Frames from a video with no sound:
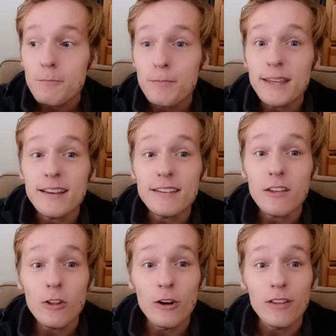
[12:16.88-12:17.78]
Because
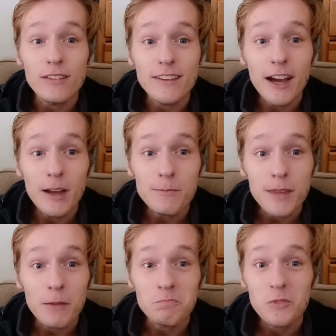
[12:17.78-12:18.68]
a lot of the times
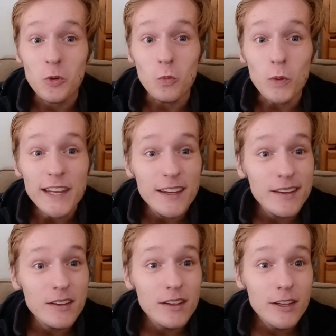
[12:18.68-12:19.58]
I'm too weak,
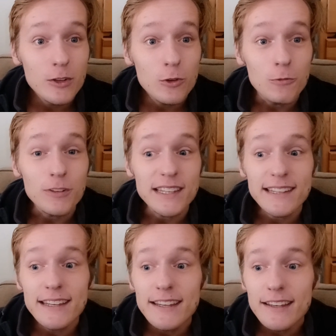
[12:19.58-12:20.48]
too
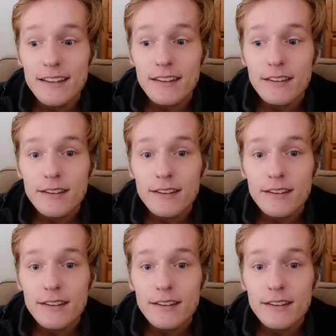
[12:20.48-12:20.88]
fatigued,